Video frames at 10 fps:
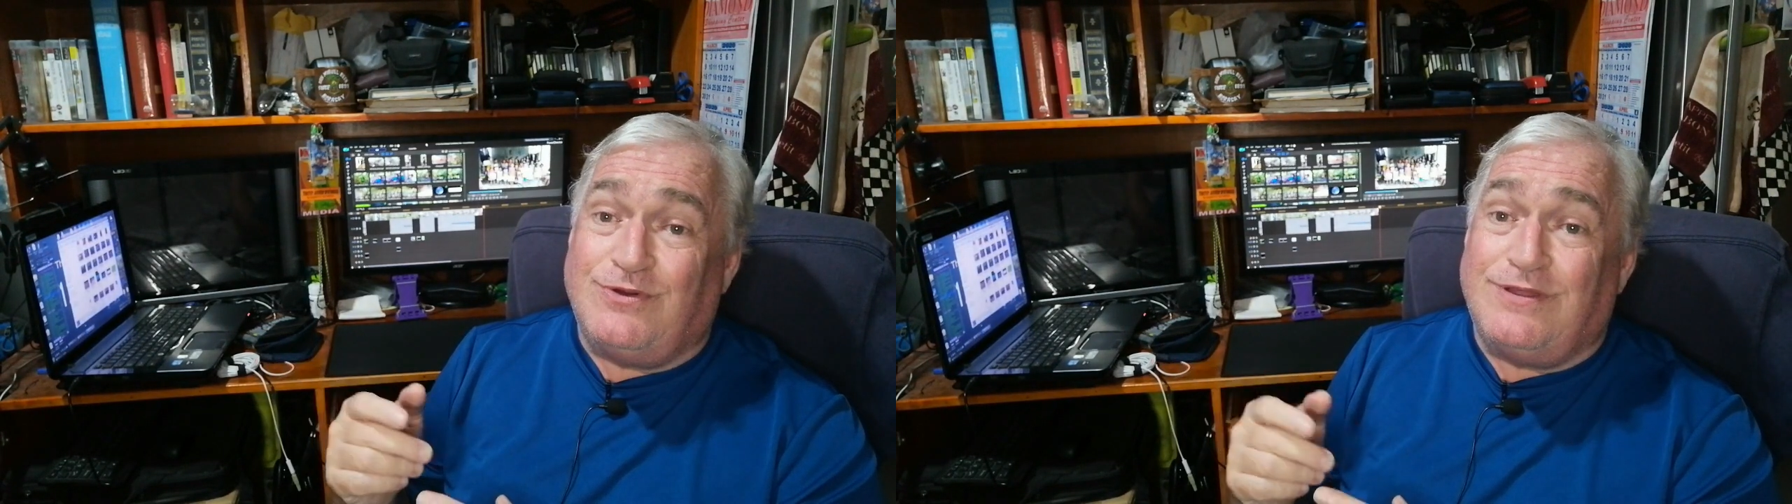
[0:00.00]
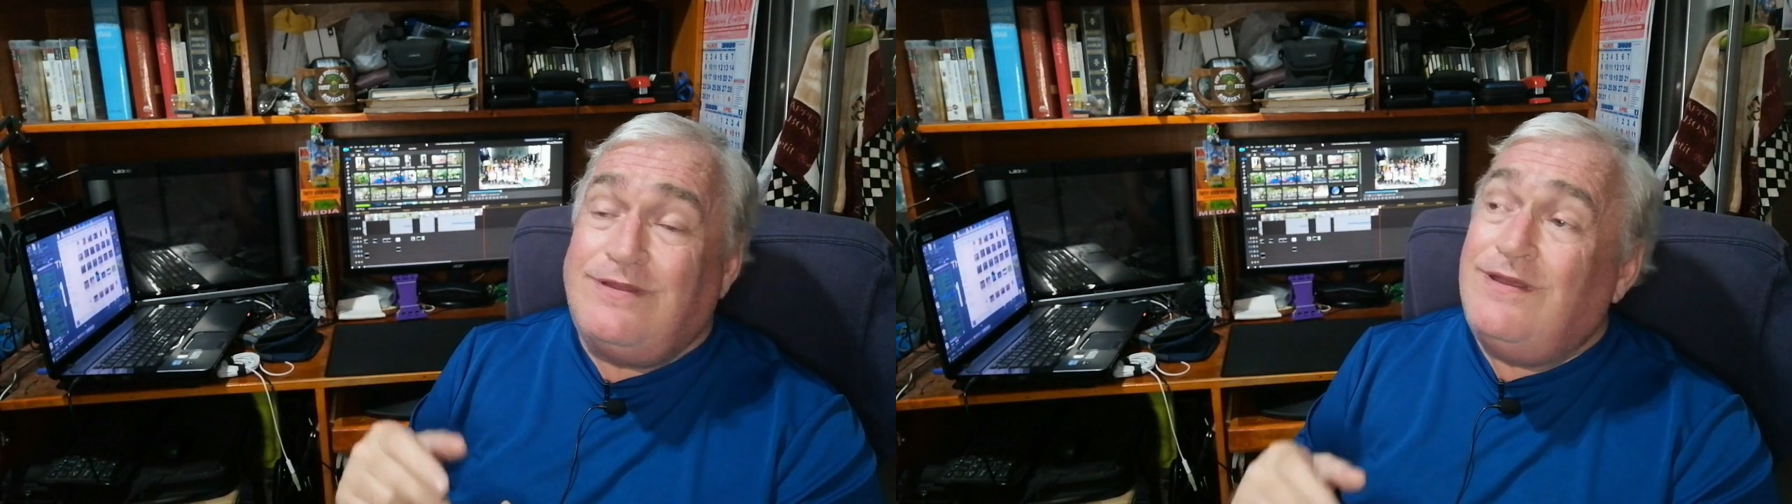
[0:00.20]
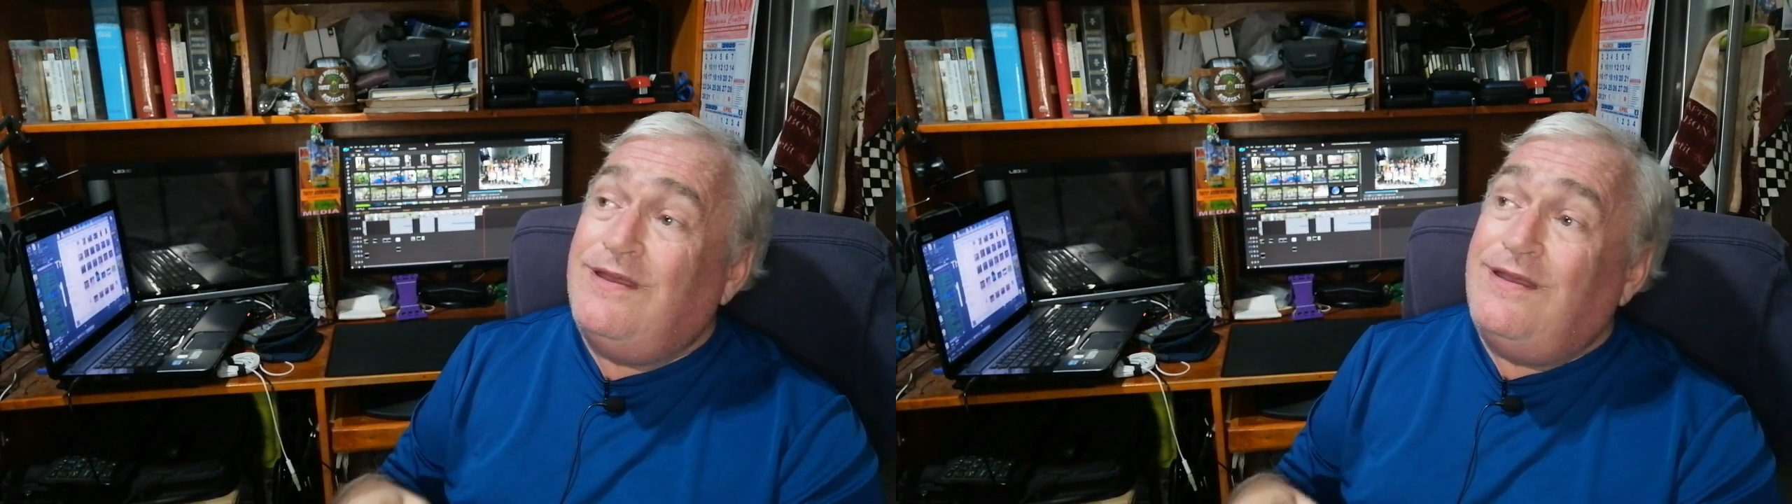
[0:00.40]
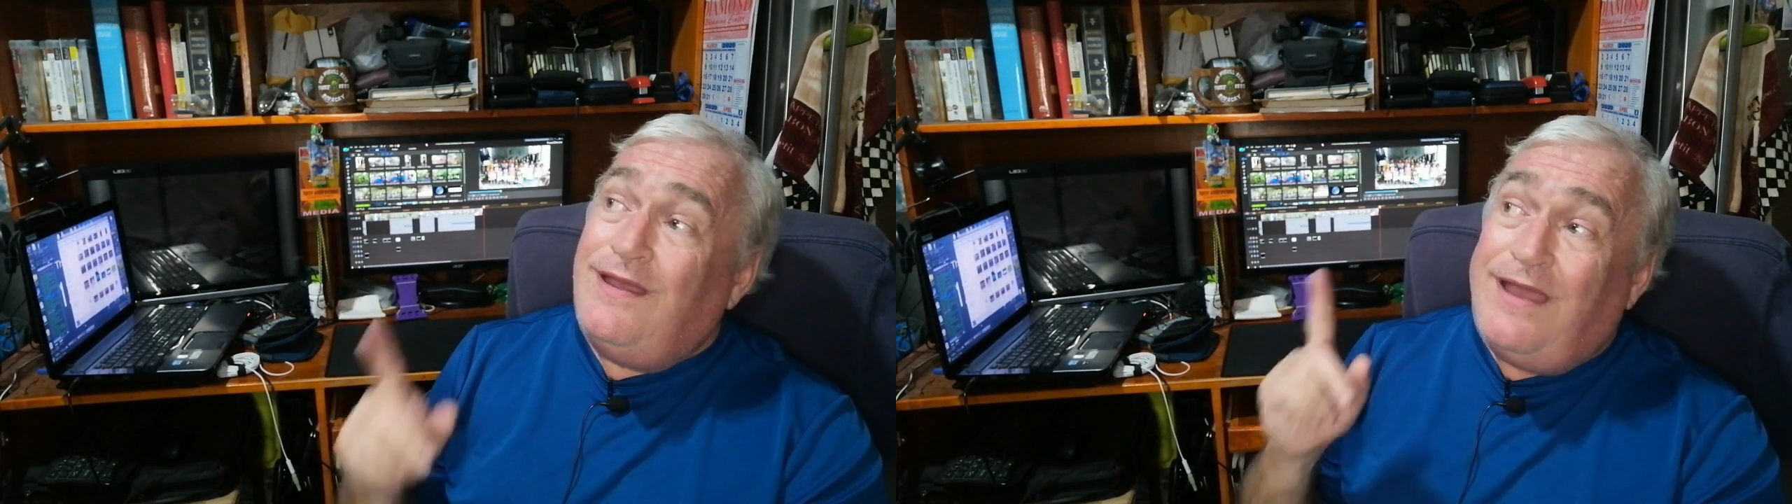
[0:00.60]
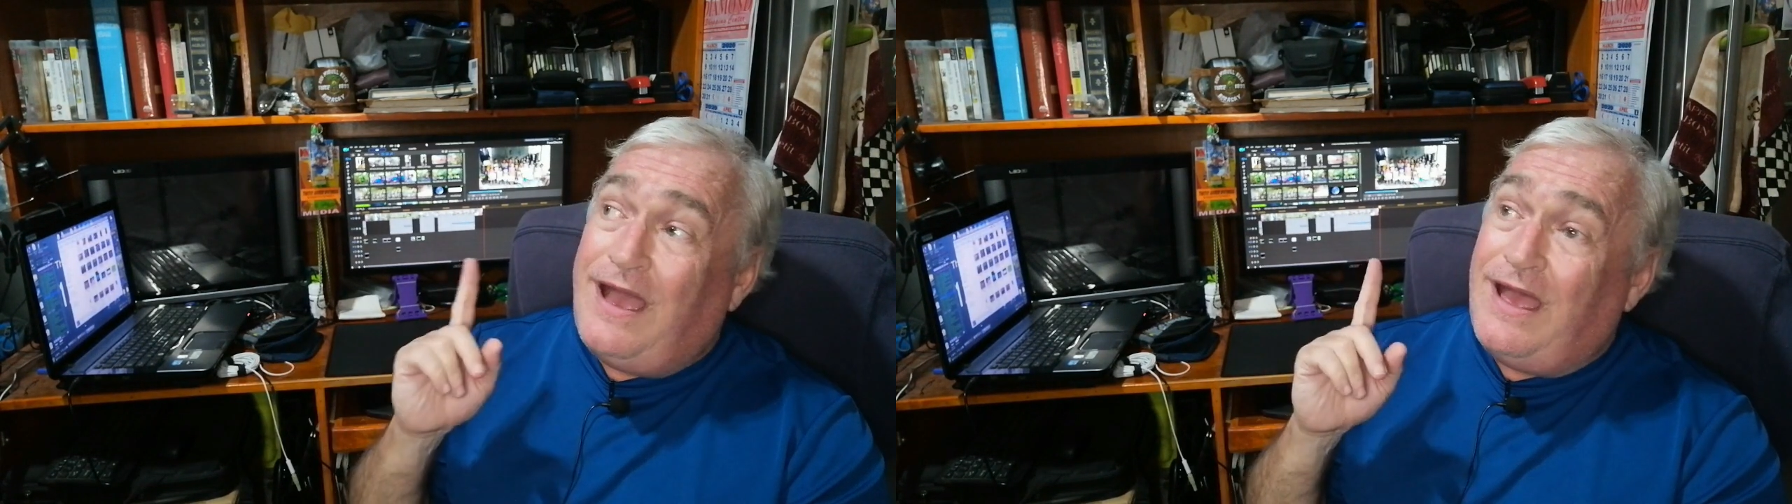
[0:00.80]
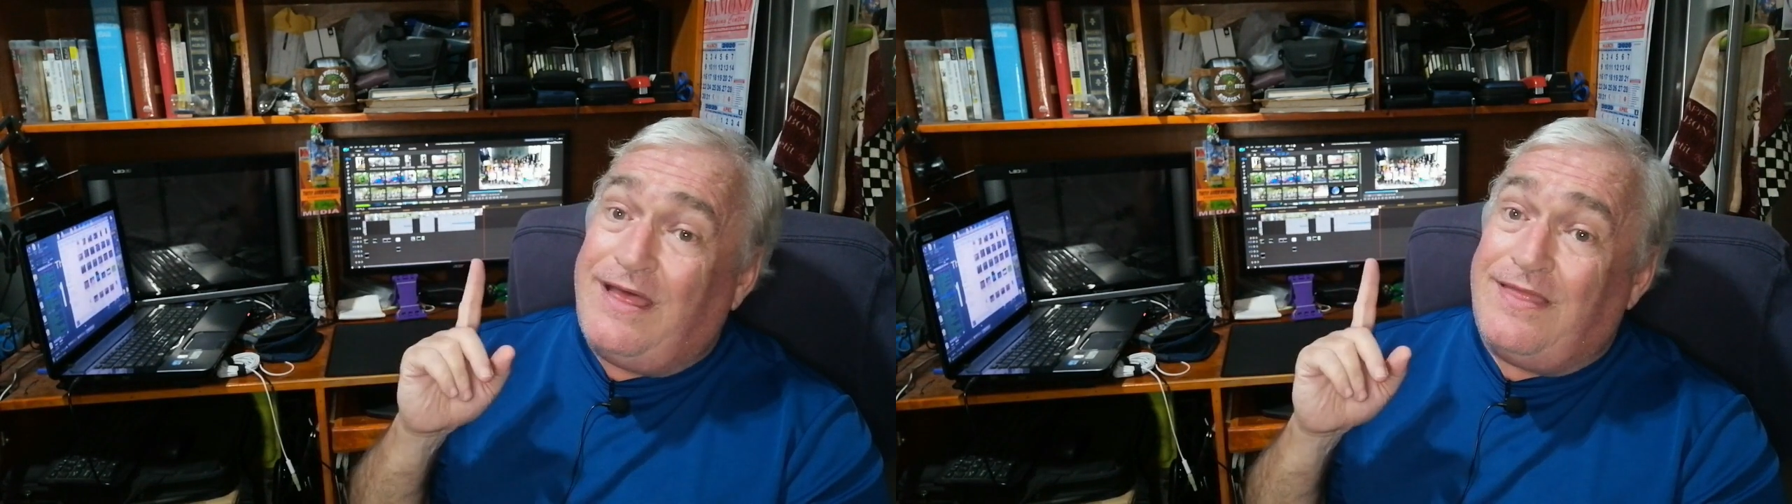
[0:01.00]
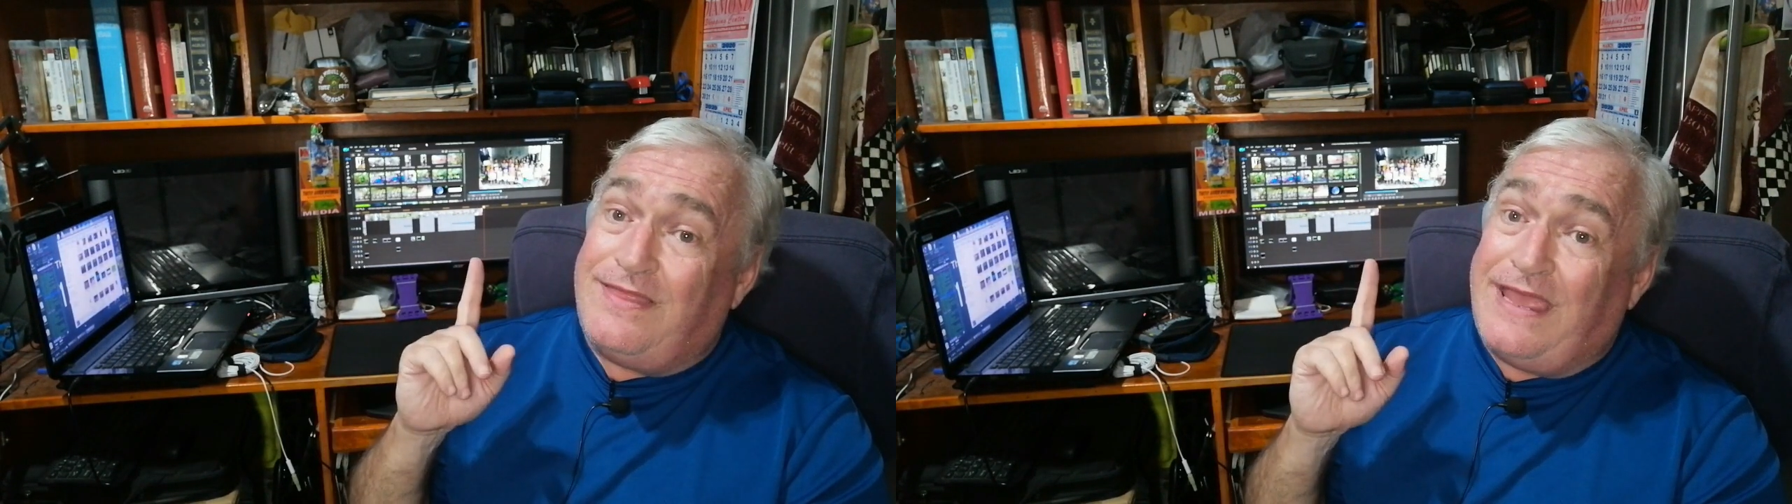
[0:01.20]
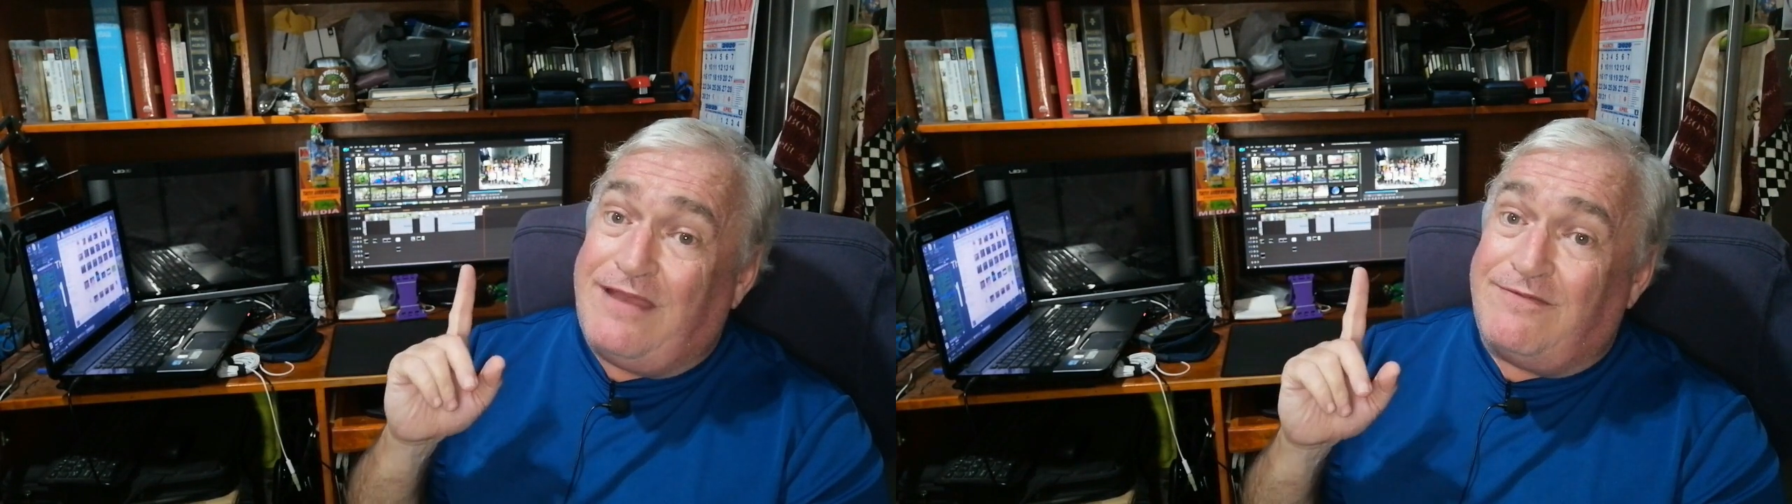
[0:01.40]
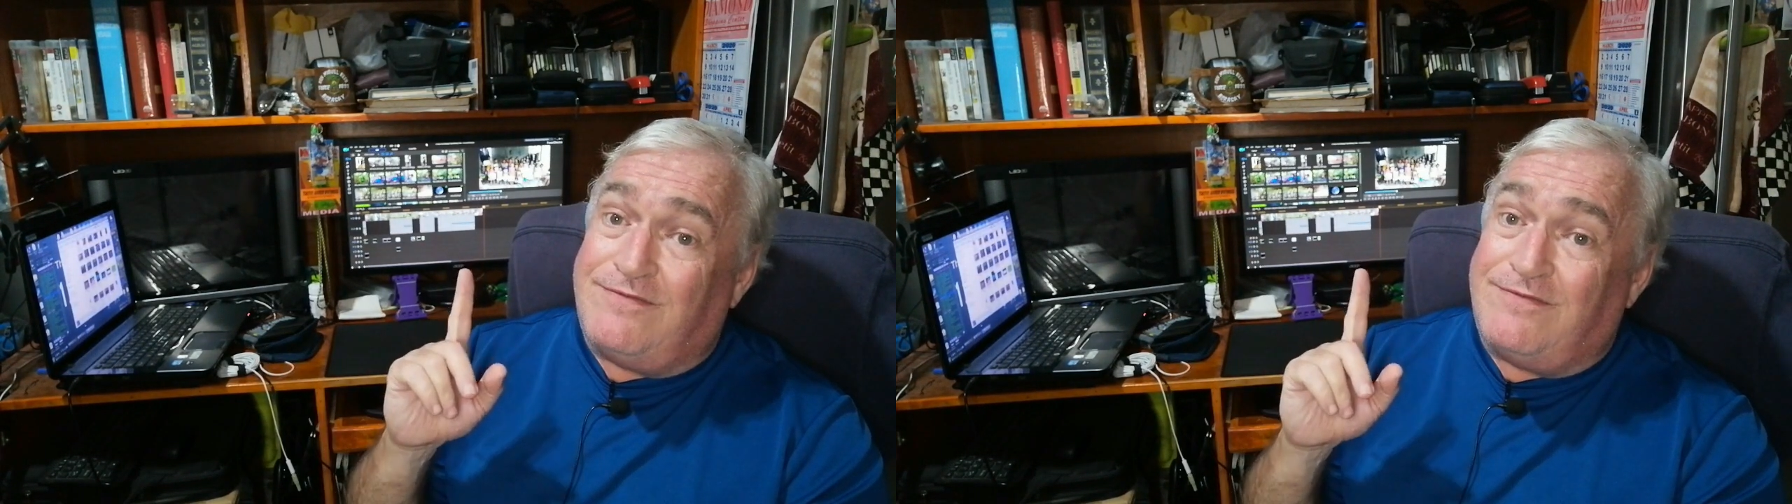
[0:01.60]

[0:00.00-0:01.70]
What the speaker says: it. They have